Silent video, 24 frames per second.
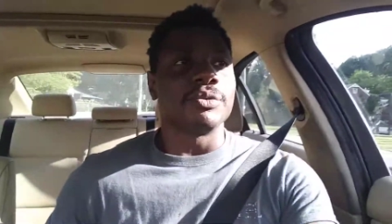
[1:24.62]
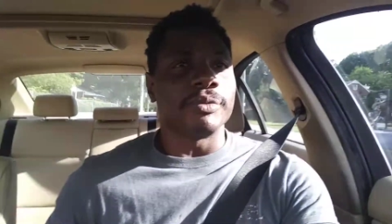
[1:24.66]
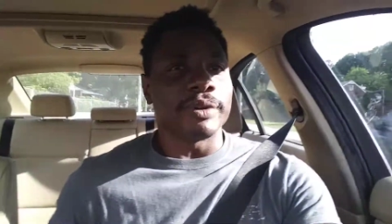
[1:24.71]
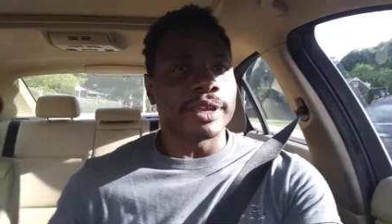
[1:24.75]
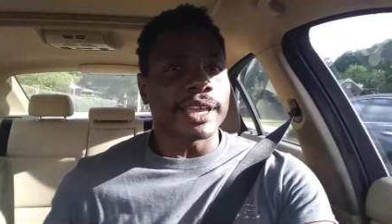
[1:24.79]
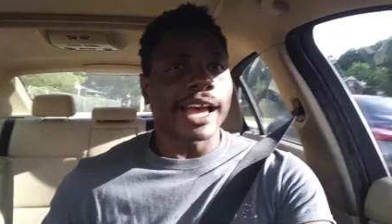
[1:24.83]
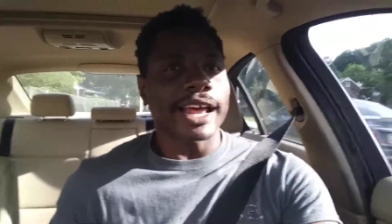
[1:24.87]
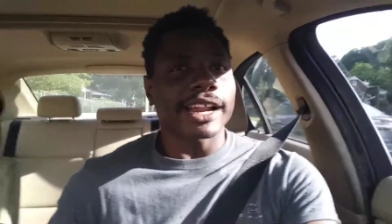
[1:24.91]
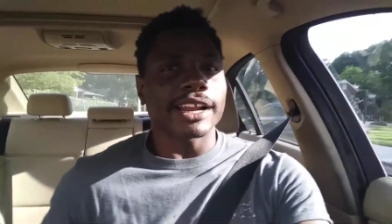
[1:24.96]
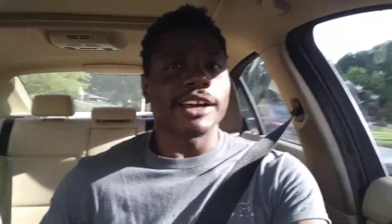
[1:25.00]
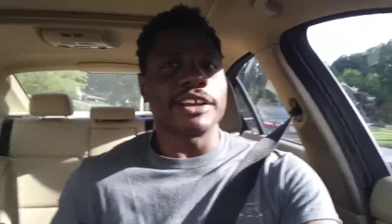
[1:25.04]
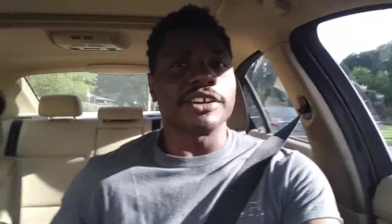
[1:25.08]
we
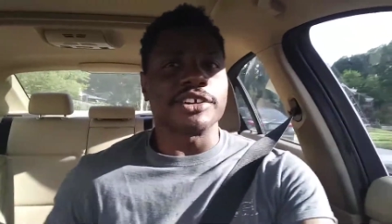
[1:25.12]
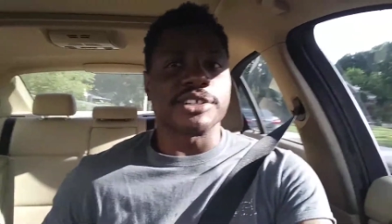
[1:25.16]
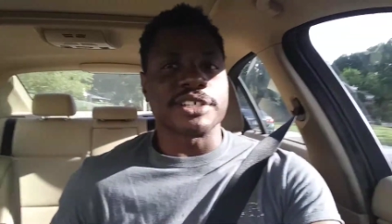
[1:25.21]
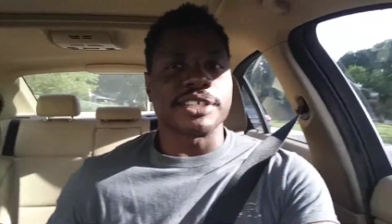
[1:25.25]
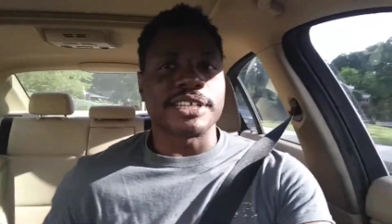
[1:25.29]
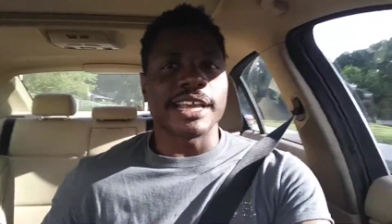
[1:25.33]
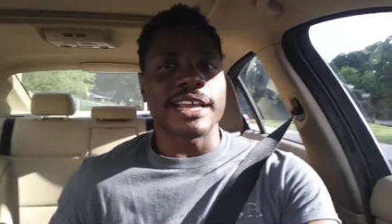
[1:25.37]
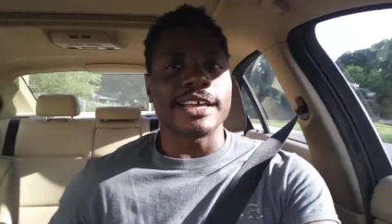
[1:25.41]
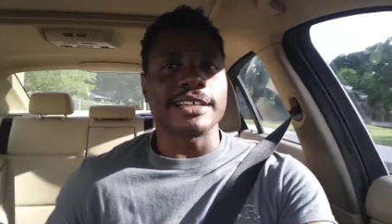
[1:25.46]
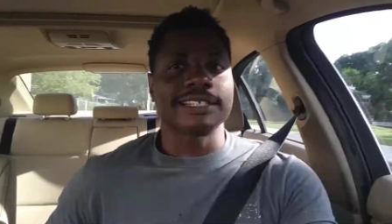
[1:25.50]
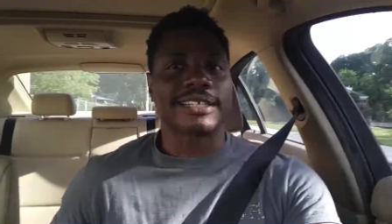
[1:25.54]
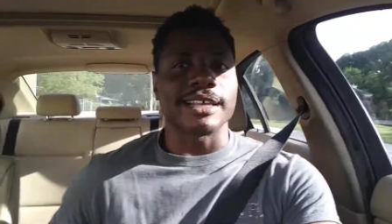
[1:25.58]
got to
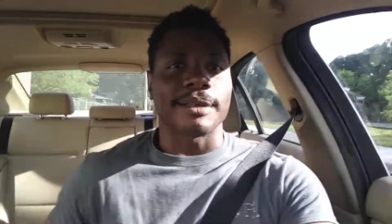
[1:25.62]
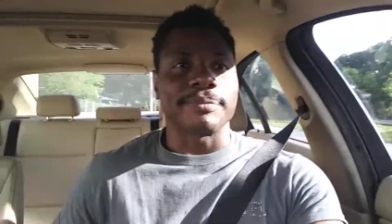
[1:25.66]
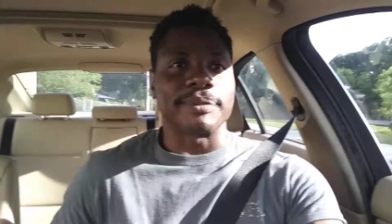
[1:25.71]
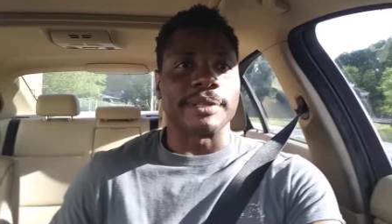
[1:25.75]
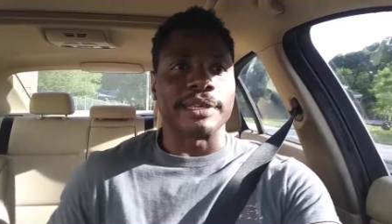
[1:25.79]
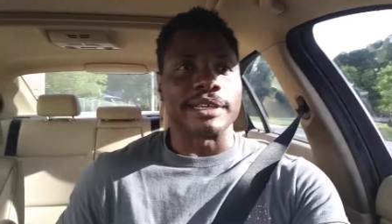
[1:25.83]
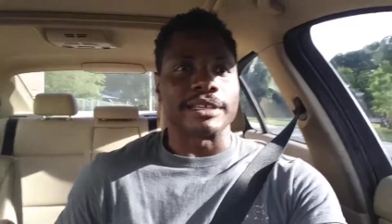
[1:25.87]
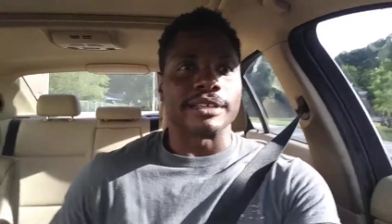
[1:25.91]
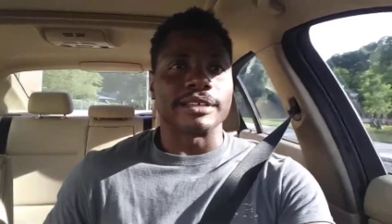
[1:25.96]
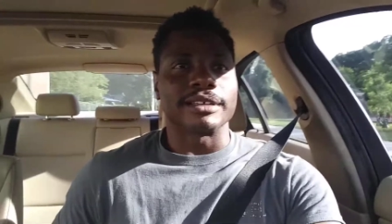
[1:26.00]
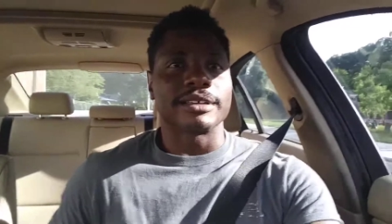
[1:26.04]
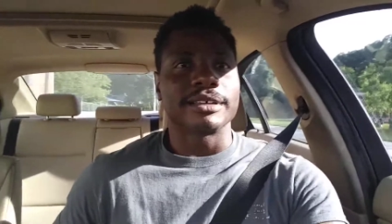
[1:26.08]
understand
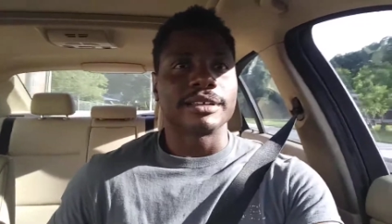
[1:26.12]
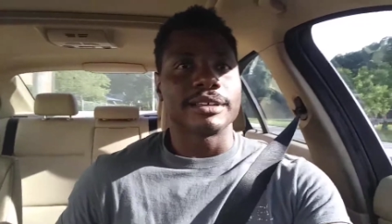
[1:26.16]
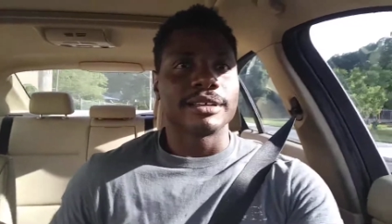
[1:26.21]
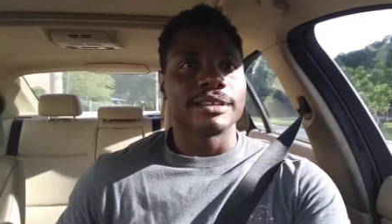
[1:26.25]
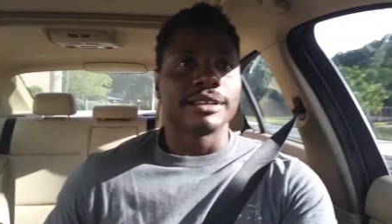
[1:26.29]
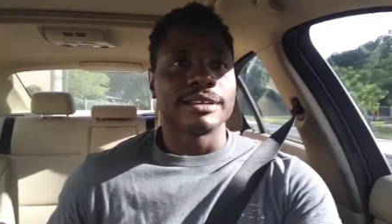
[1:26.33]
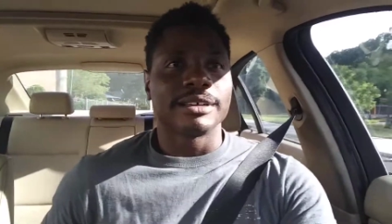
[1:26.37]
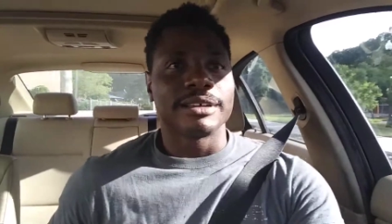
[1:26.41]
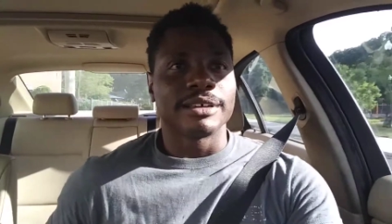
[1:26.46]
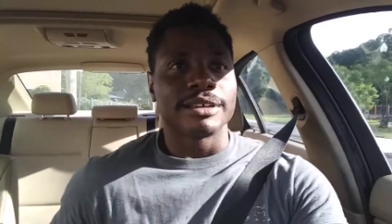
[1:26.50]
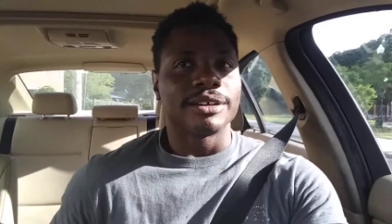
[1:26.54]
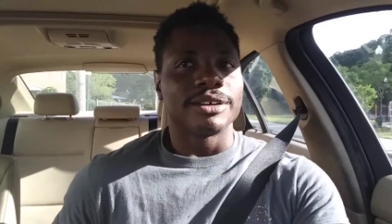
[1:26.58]
something.
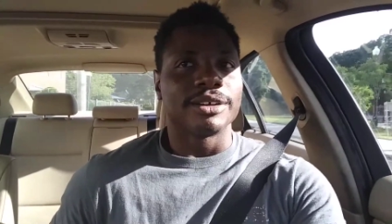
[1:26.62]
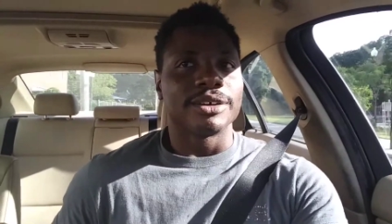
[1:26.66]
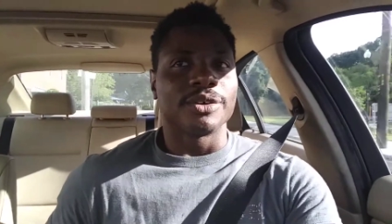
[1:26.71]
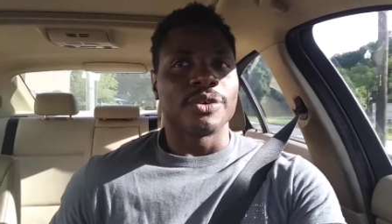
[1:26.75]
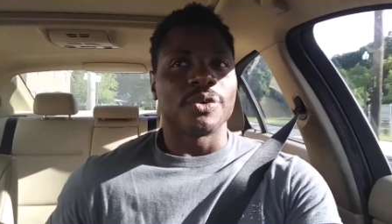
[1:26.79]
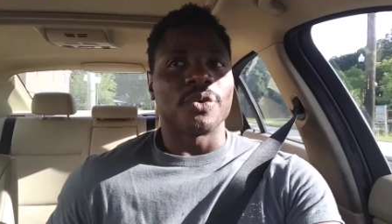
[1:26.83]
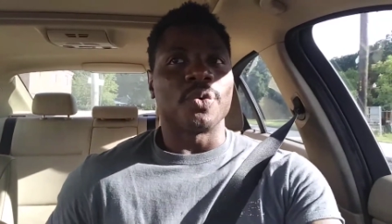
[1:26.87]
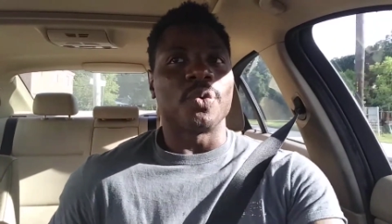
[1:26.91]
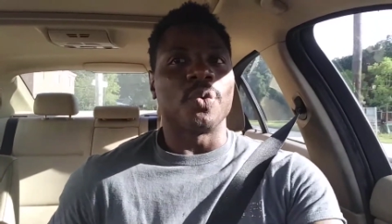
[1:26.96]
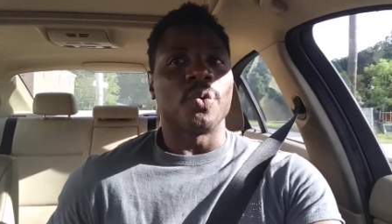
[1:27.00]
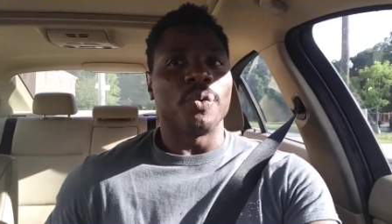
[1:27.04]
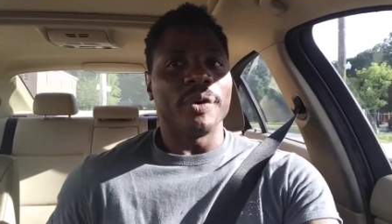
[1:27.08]

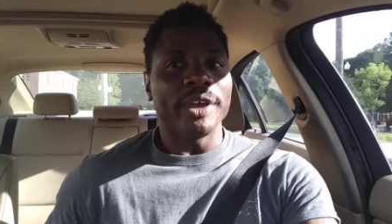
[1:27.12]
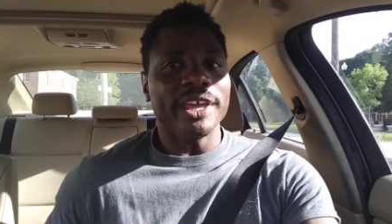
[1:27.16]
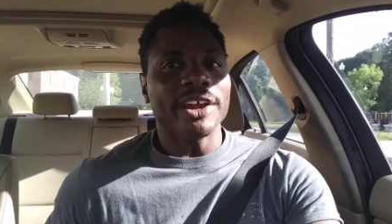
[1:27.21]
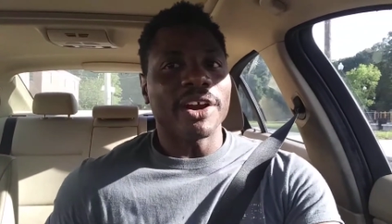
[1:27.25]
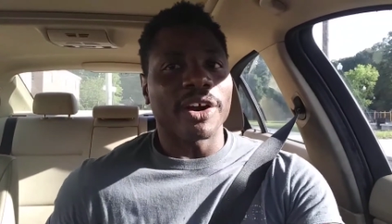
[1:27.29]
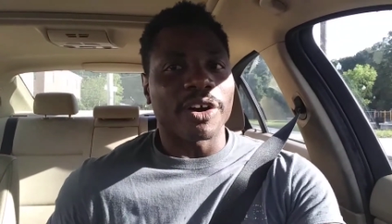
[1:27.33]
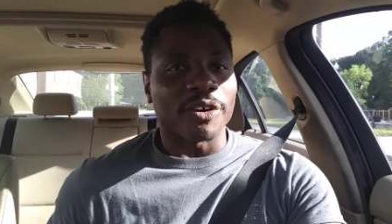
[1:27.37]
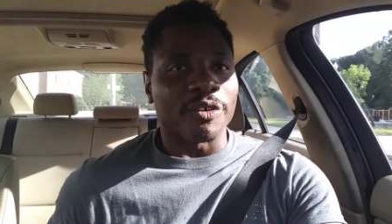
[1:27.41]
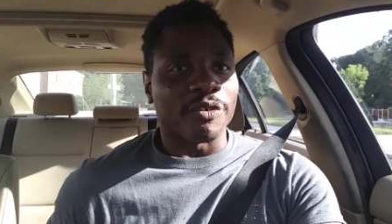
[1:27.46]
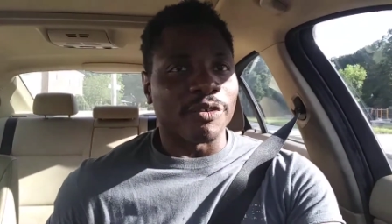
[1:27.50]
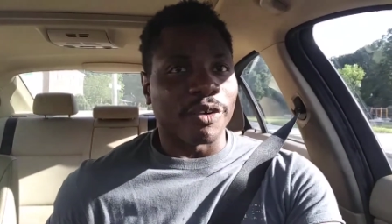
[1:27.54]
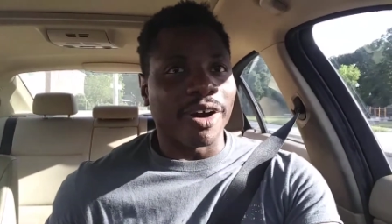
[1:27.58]
We
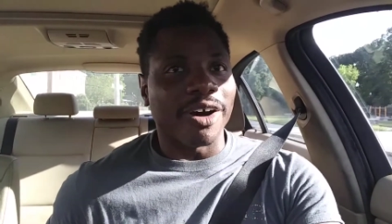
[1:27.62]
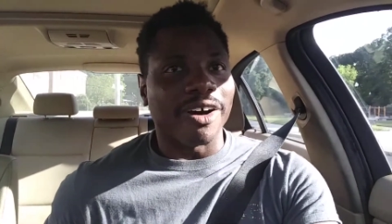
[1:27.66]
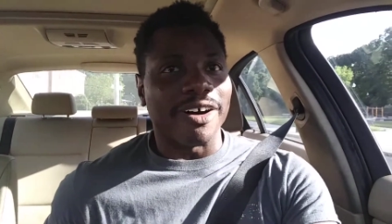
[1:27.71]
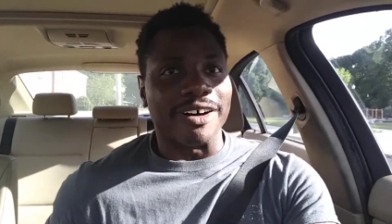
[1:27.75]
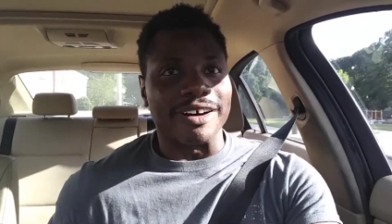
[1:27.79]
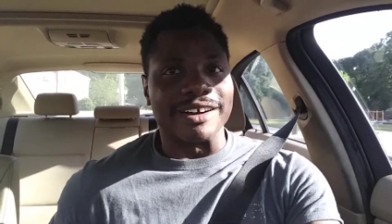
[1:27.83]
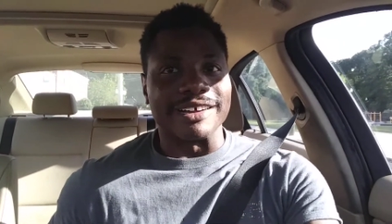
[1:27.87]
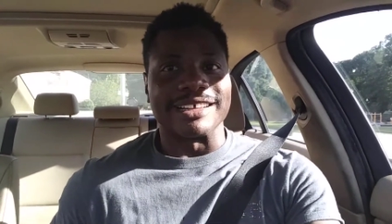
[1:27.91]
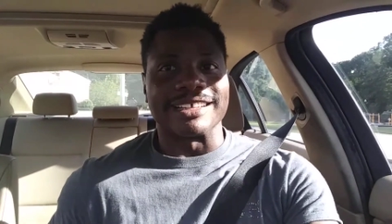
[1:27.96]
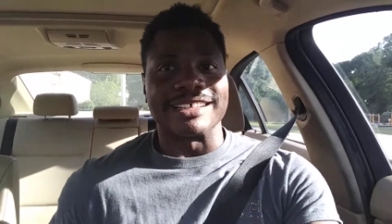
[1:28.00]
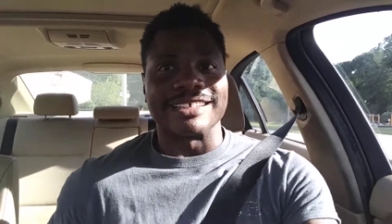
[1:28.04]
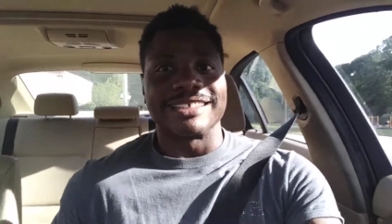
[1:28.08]
are
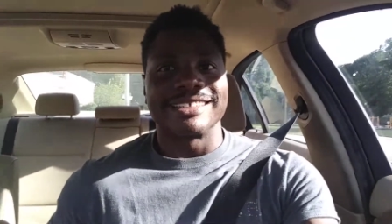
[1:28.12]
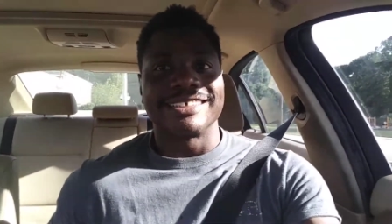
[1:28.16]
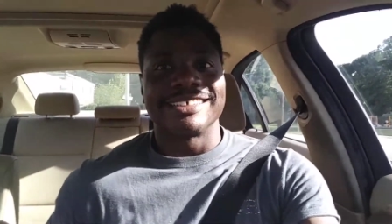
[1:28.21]
wrong.